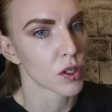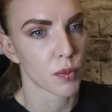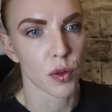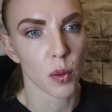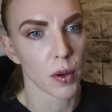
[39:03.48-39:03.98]
was
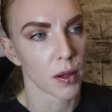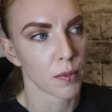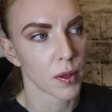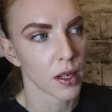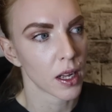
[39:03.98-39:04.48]
a
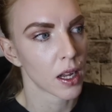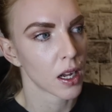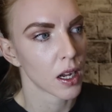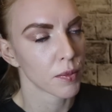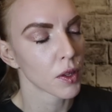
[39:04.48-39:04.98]
problem,
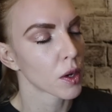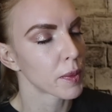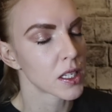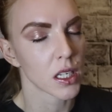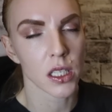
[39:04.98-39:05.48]
um, not the
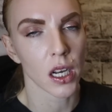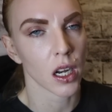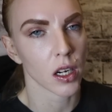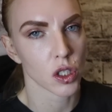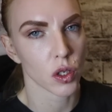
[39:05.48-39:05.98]
obesity, the
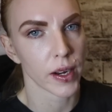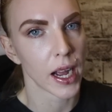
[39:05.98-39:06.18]
cellulite, sorry,